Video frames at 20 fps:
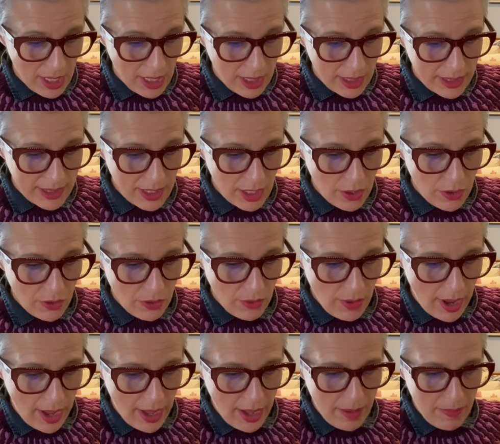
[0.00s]
So
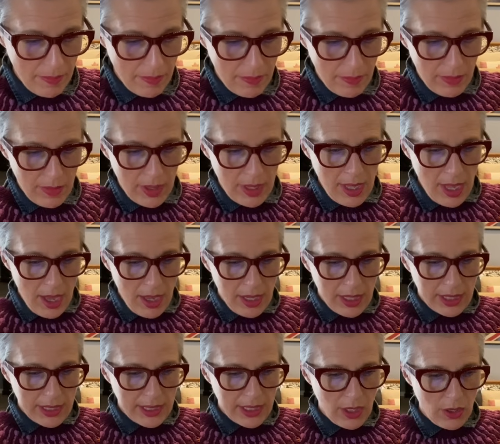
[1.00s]
and
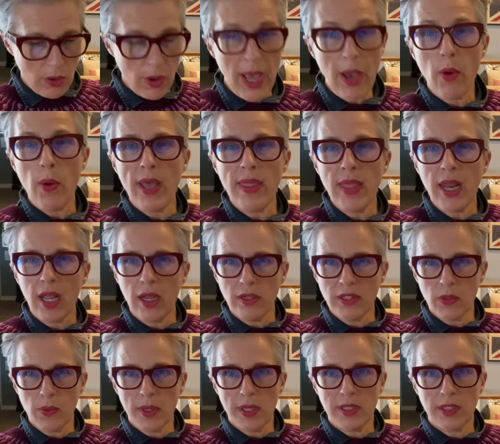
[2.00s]
then I
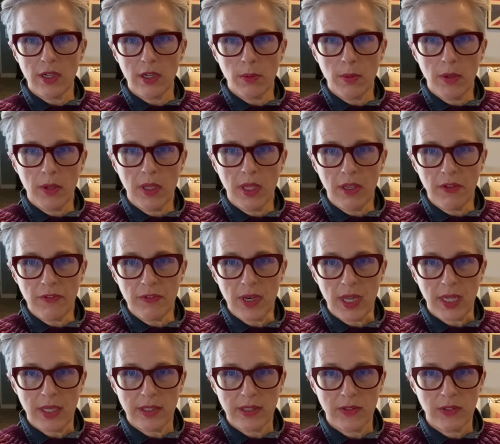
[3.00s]
also want to talk about gift
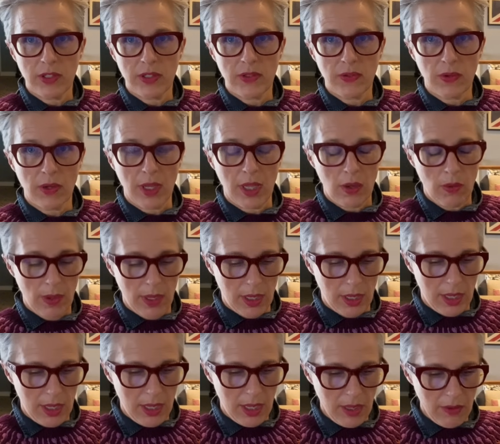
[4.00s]
knits just really
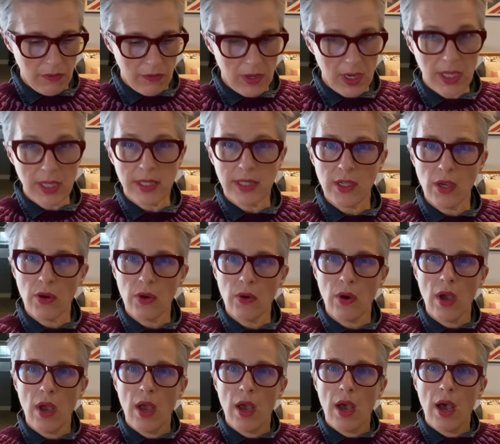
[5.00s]
quickly. Gift knit. So
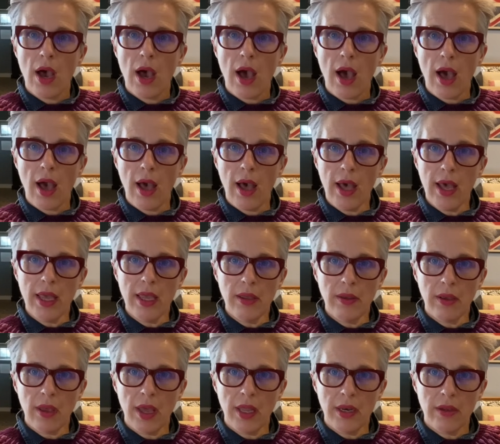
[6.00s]
I
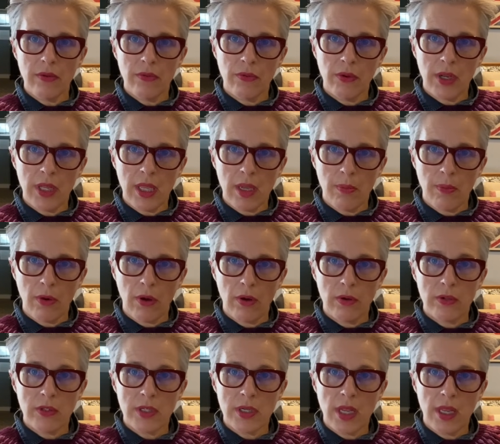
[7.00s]
kind of really
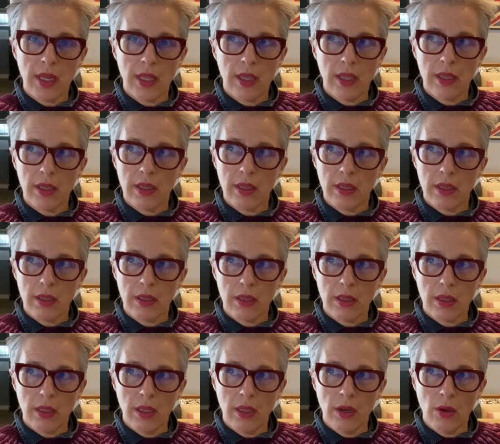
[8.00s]
approach knitting
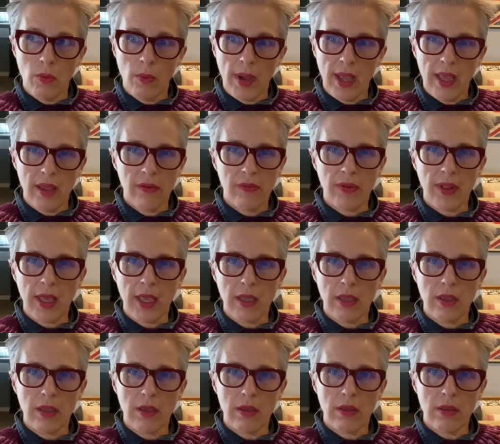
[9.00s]
in a way of like
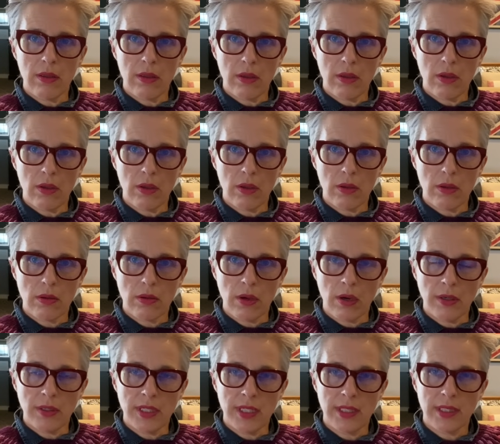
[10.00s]

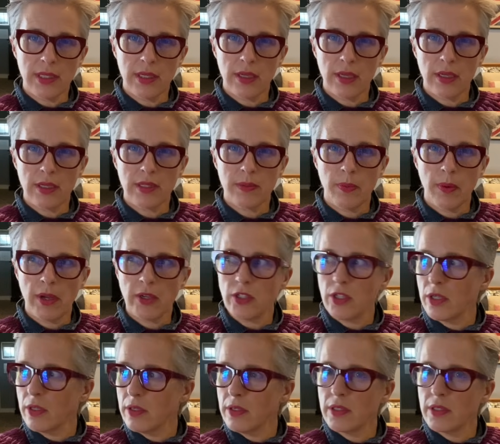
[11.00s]
artistic expression.